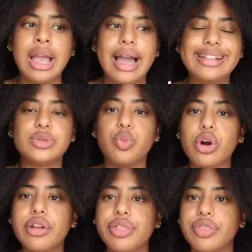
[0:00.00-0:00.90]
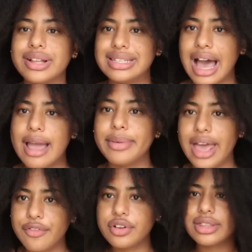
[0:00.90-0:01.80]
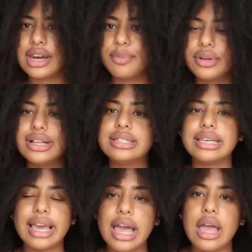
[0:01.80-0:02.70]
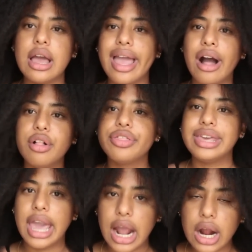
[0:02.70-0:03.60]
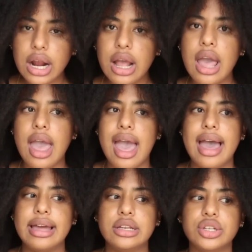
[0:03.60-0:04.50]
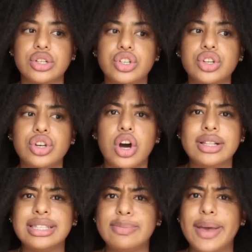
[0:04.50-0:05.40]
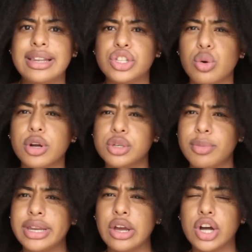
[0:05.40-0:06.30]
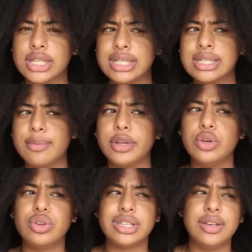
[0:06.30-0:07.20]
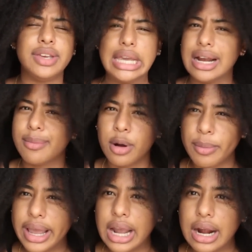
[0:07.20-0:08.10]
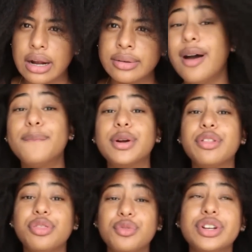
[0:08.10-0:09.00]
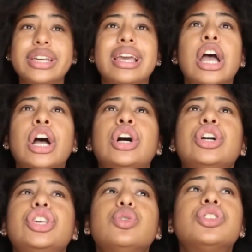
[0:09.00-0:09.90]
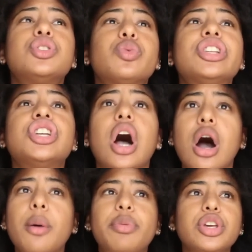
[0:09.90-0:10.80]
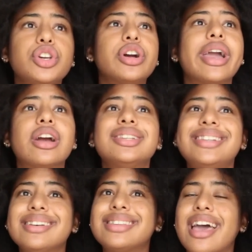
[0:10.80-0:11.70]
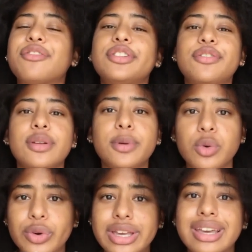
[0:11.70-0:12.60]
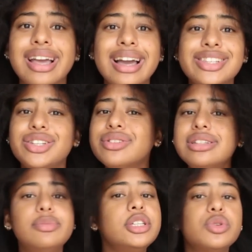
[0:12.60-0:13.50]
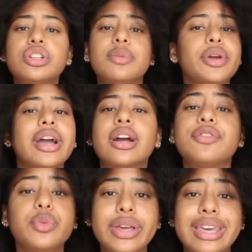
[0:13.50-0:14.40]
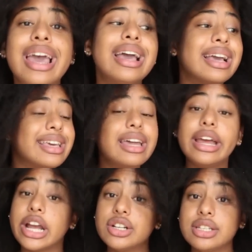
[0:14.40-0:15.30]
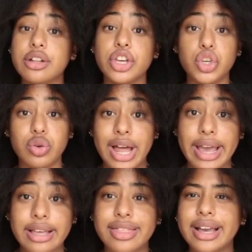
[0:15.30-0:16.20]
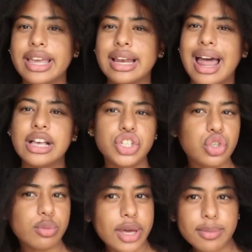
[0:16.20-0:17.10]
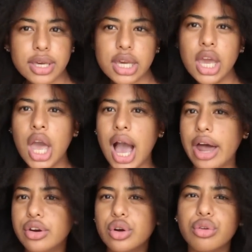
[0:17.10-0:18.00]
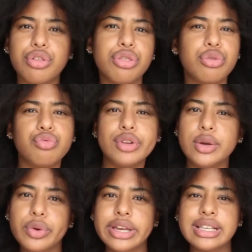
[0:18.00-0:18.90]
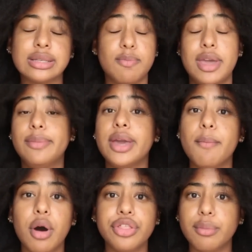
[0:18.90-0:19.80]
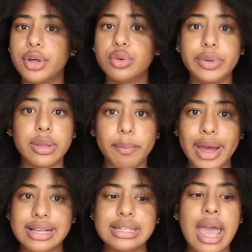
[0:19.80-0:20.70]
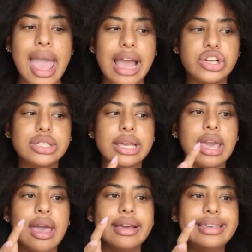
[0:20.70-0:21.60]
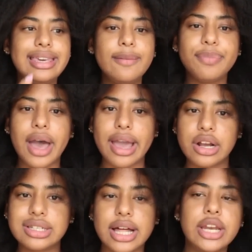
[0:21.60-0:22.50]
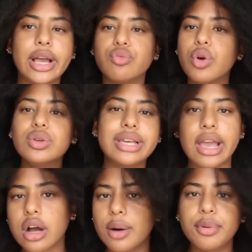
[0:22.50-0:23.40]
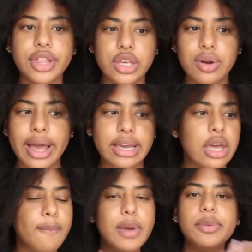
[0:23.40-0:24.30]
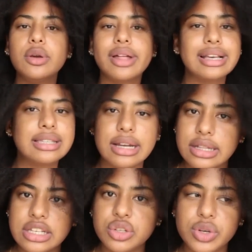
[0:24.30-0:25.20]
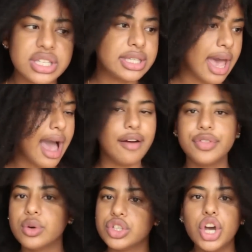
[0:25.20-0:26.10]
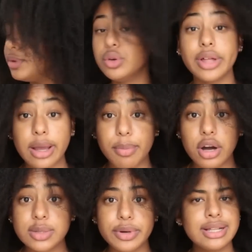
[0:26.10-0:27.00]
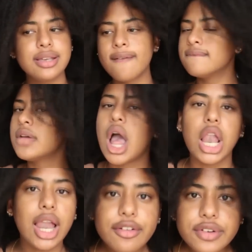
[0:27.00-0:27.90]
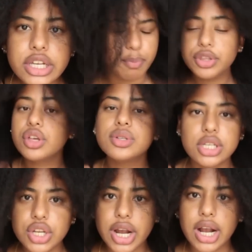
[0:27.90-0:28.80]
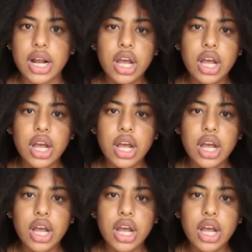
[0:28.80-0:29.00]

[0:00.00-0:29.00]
it's worth the time and effort that I put in to get healthy hair and to not spend so much money on somebody who doesn't even care about my hair. Number 3, you switch up your hairstyles every flipping week. Guys, you don't need to be switching up your hair every week. Get a hairstyle that you like, that can last you maybe, I don't know, 3 weeks, maybe a month would be the best. And just like, keep that hairstyle and like rotate a couple that you like. Maybe you like Senegalese twists, have those. You like box braids? Lovely, put those in your hair.